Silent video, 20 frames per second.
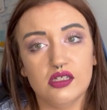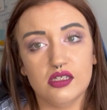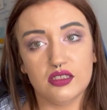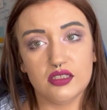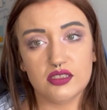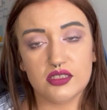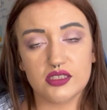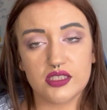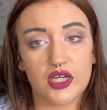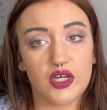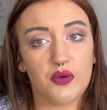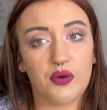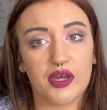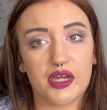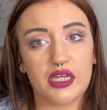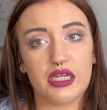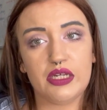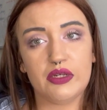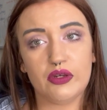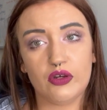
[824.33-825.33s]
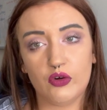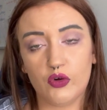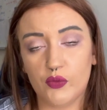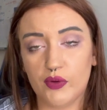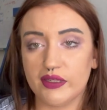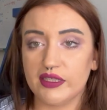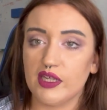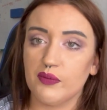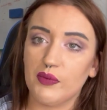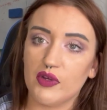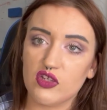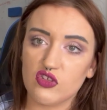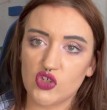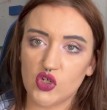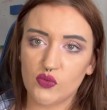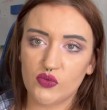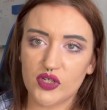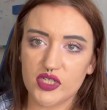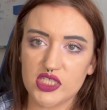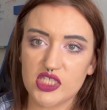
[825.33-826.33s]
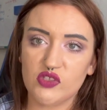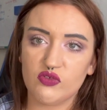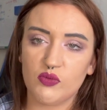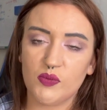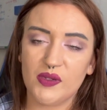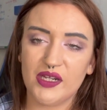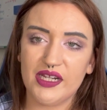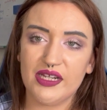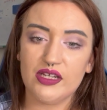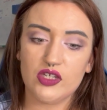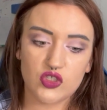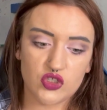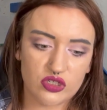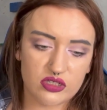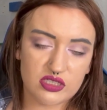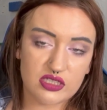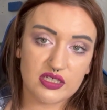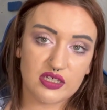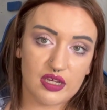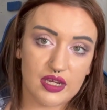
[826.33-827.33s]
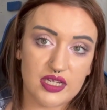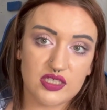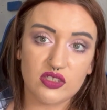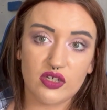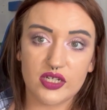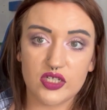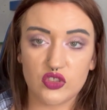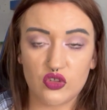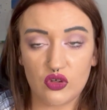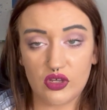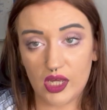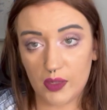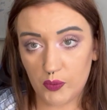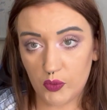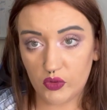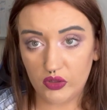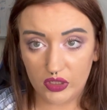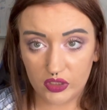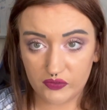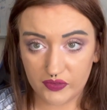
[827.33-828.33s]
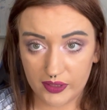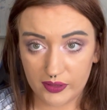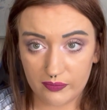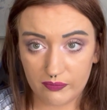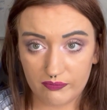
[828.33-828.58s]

So I always keep my driving license with me just in case I do get pulled over,